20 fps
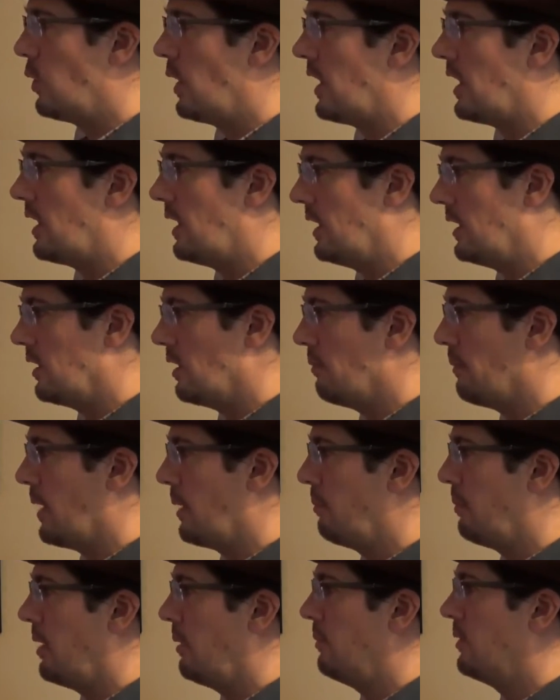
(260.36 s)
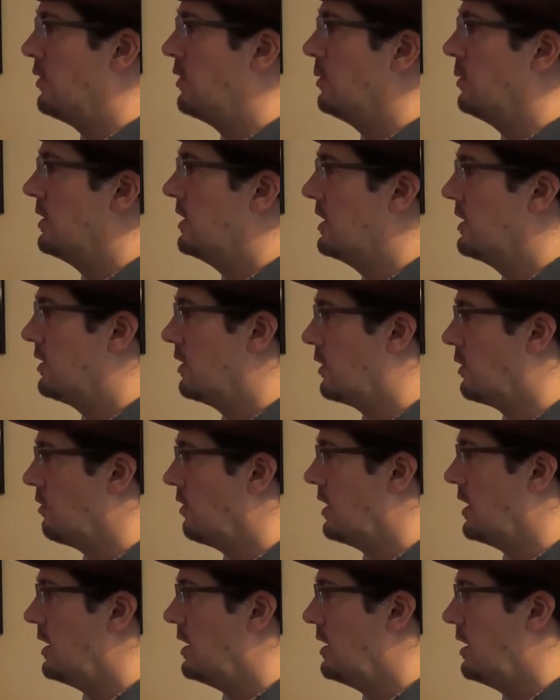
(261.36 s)
quickly, though my publisher would
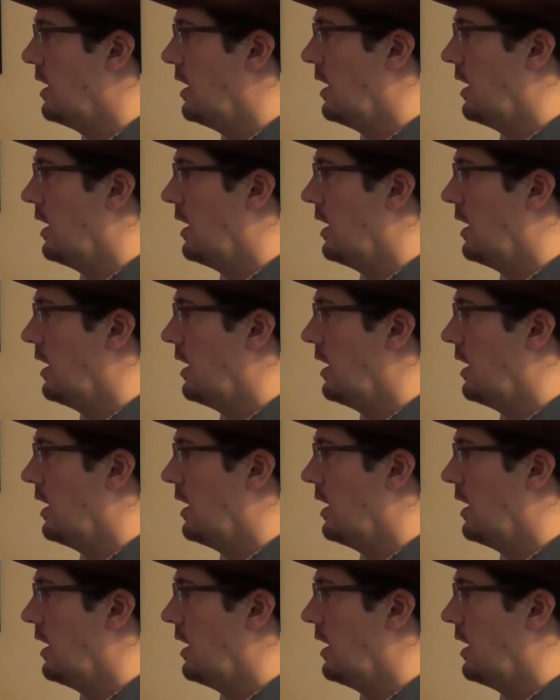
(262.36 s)
disagree.